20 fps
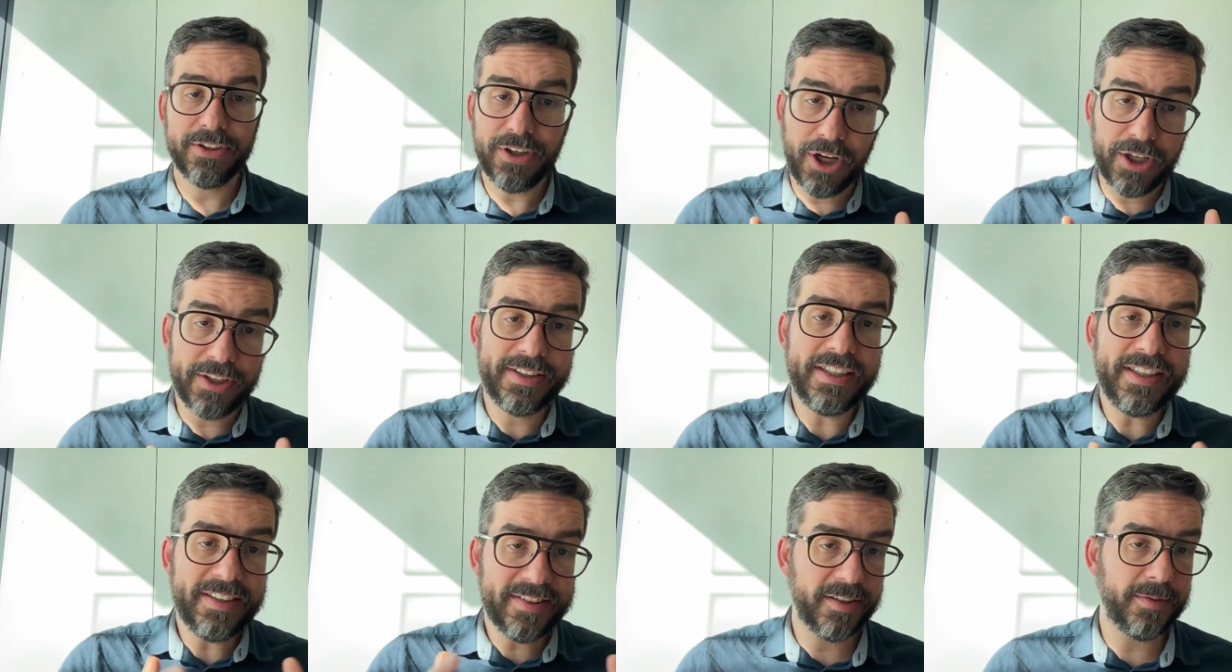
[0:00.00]
a
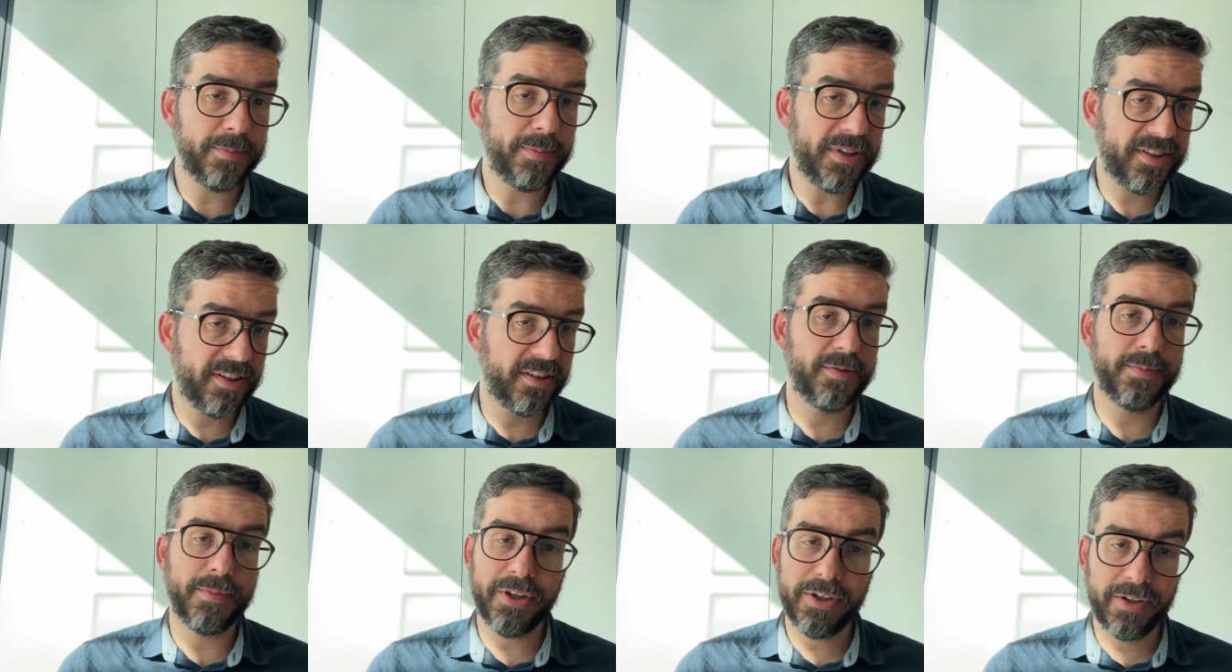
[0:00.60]
decent
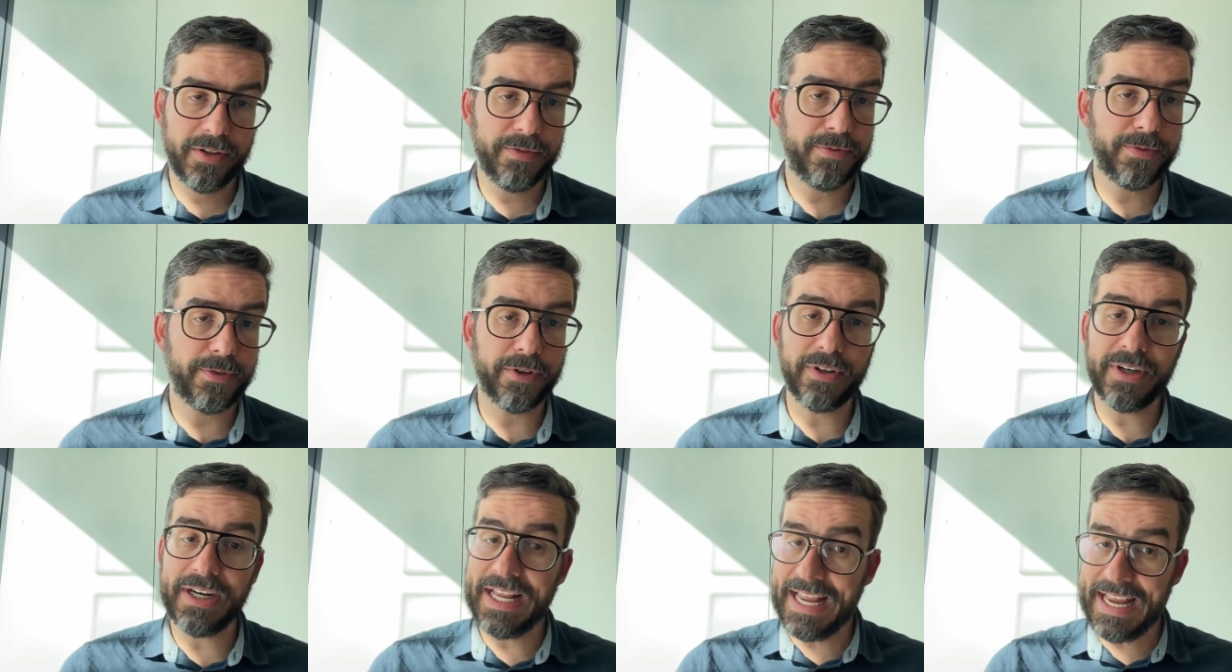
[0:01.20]
business model
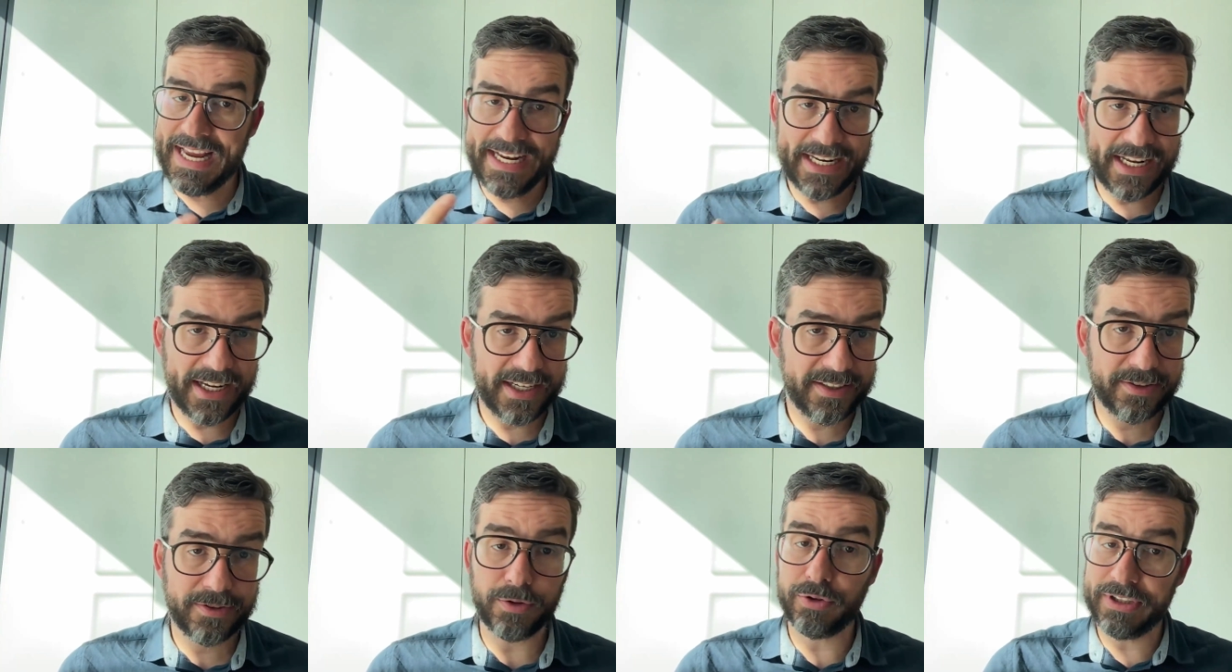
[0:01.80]
for
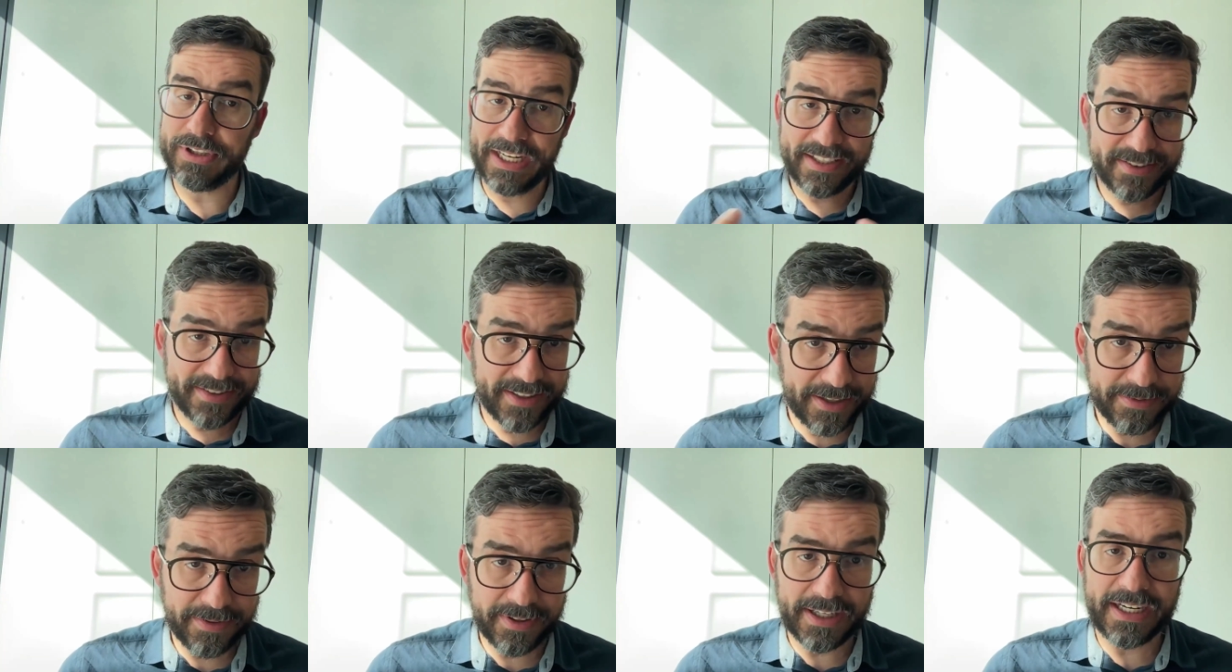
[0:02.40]
ADAS or next
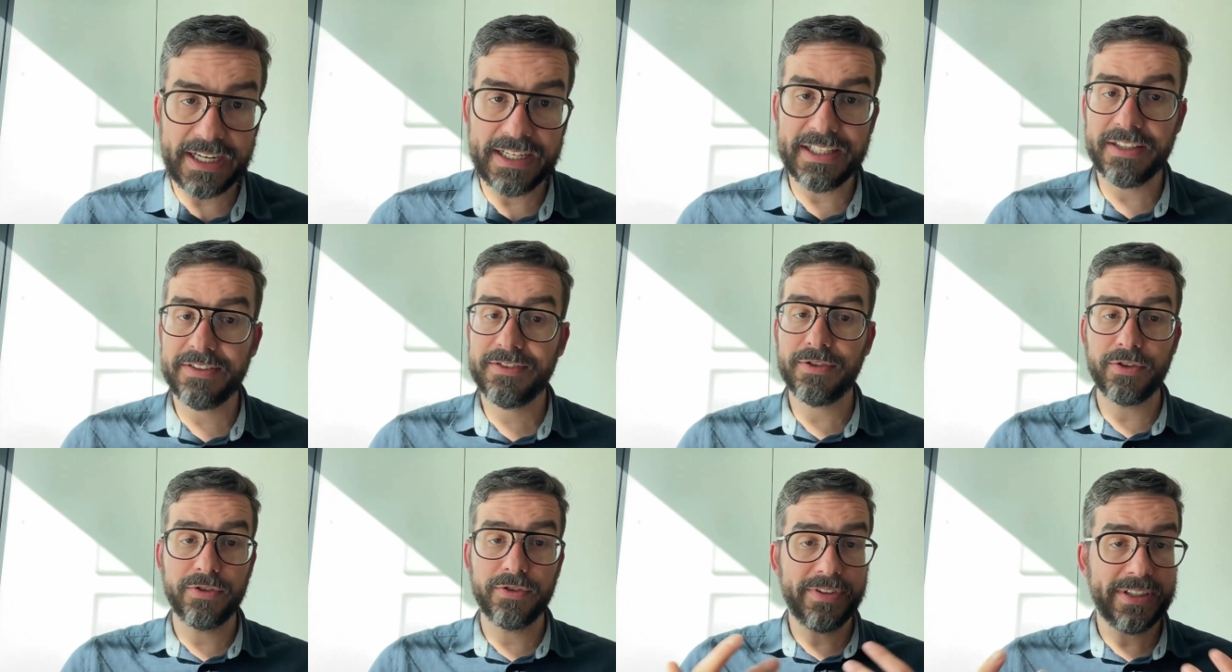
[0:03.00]
level
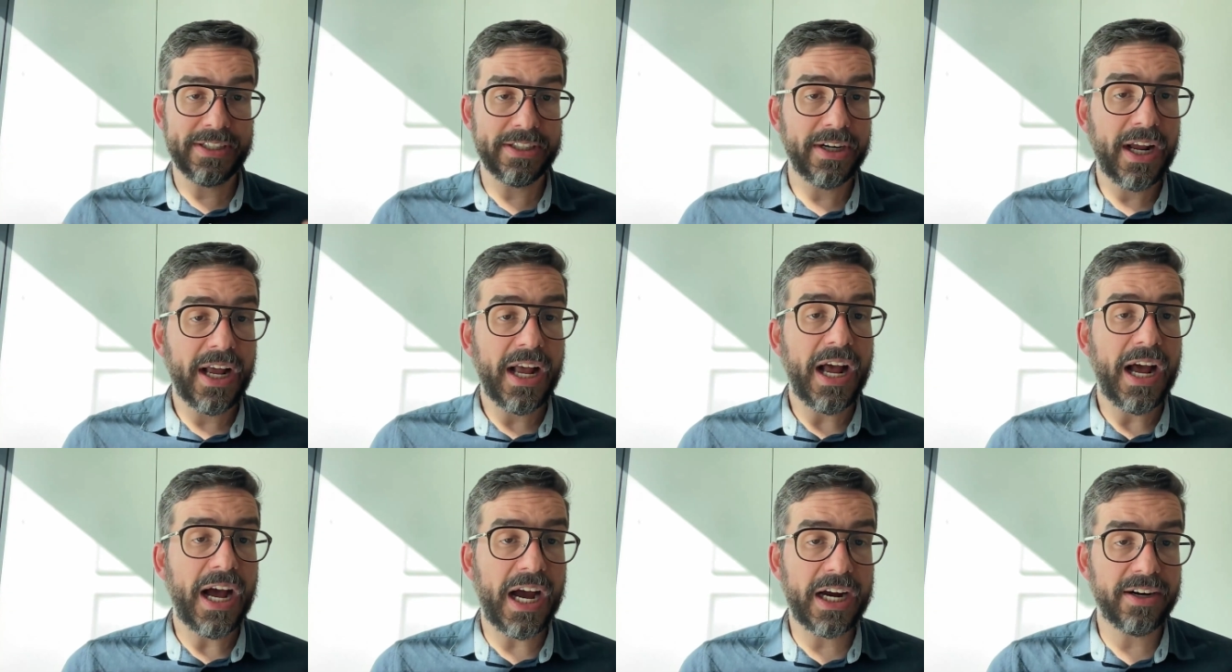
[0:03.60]
ADAS or
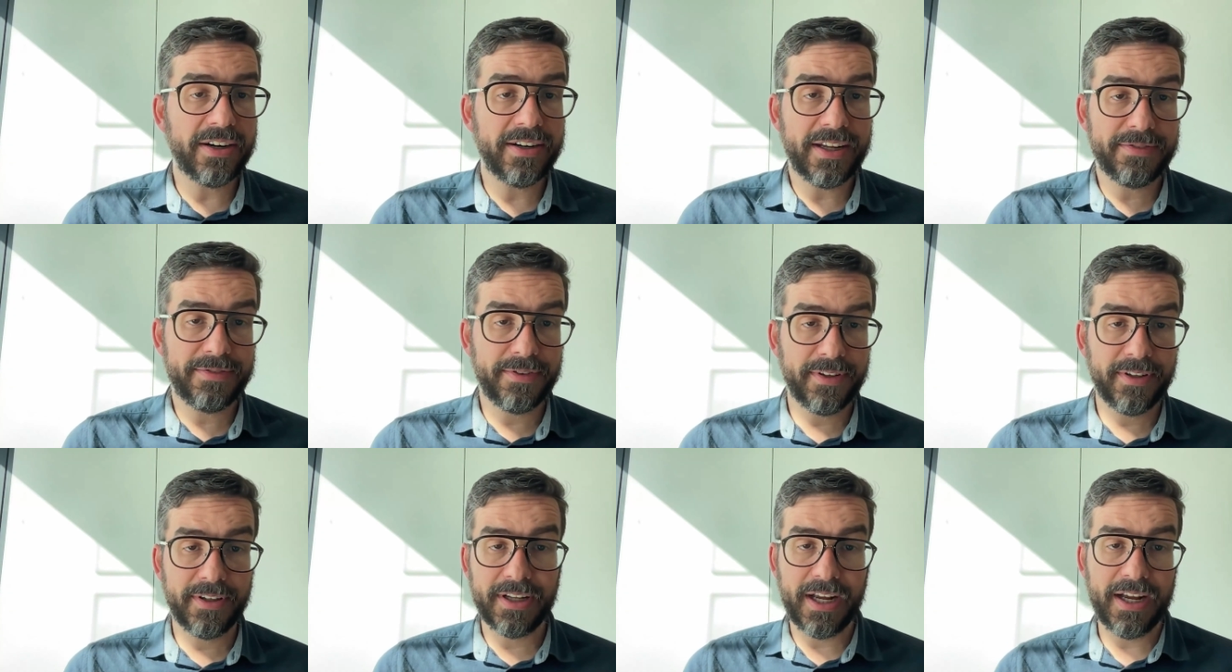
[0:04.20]
higher
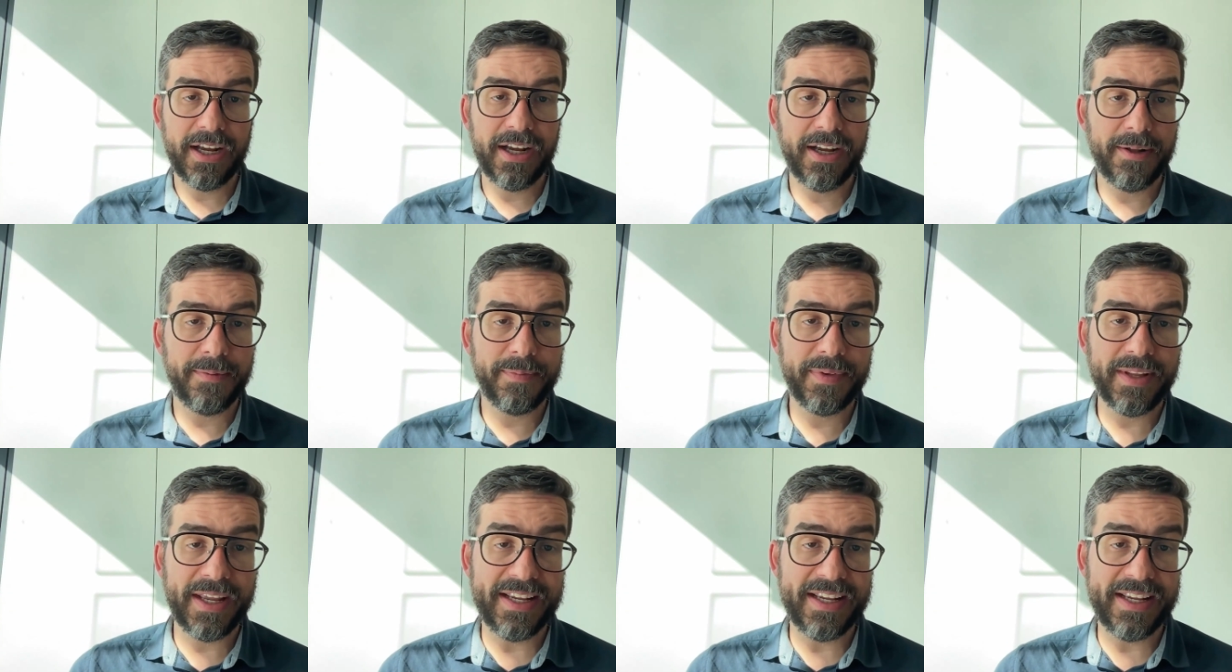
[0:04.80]
level um,